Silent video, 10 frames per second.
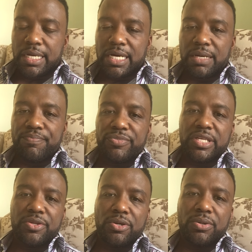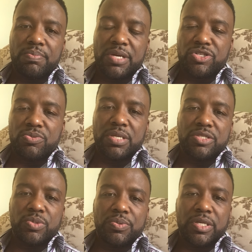The other
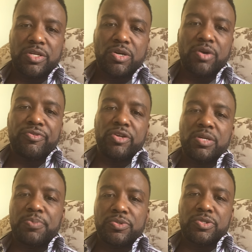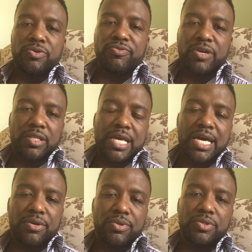measurements, we want to know if your nipple's too far
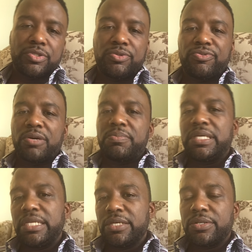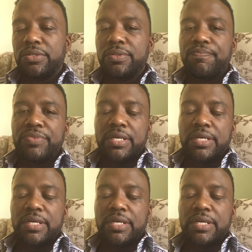lateral, too far medial.